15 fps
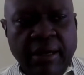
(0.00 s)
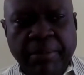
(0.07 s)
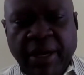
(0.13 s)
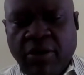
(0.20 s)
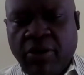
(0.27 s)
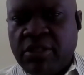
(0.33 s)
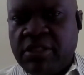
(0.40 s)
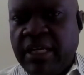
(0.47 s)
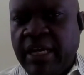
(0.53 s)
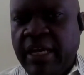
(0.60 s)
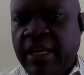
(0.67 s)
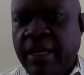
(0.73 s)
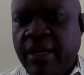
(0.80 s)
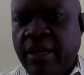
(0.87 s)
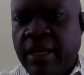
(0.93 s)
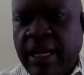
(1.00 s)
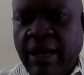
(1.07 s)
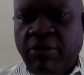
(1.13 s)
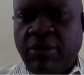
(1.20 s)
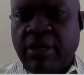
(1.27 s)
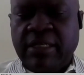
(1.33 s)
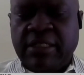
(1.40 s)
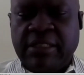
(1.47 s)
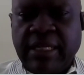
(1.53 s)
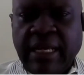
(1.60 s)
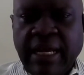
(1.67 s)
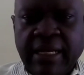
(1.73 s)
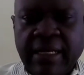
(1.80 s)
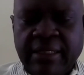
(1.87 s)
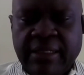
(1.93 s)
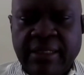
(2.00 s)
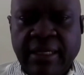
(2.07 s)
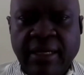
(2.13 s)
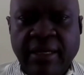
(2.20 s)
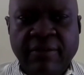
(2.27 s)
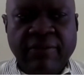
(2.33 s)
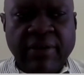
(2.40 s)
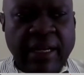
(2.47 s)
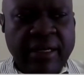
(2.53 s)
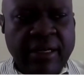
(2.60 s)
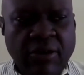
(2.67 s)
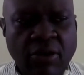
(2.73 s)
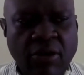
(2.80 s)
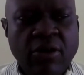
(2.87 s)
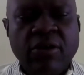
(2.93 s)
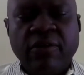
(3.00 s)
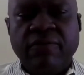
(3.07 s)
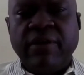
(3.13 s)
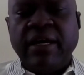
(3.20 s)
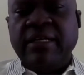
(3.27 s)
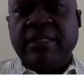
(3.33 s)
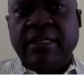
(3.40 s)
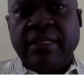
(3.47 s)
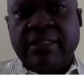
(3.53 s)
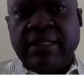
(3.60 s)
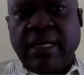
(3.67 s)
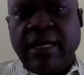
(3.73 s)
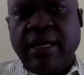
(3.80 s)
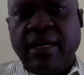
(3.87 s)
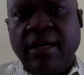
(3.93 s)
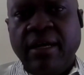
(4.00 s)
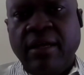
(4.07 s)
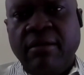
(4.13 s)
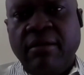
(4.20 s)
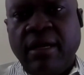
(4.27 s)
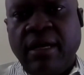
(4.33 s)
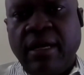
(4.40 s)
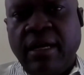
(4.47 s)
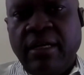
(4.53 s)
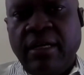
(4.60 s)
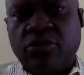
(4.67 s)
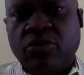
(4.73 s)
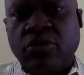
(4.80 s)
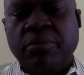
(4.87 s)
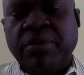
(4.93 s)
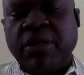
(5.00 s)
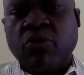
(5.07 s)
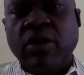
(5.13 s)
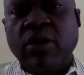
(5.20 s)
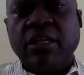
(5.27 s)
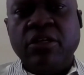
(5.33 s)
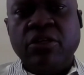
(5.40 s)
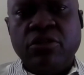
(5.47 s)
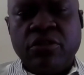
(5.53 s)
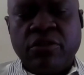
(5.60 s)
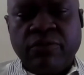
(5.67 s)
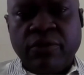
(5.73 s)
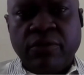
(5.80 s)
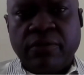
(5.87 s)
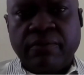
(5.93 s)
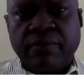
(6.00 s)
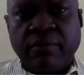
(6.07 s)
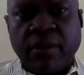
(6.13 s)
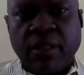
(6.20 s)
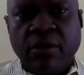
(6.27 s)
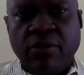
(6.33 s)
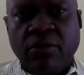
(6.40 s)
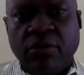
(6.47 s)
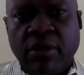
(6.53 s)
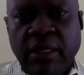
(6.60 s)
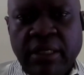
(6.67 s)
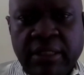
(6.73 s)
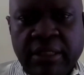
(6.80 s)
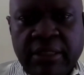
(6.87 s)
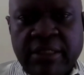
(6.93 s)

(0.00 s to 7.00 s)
because they now understand that all of that data is going to be quite useful, in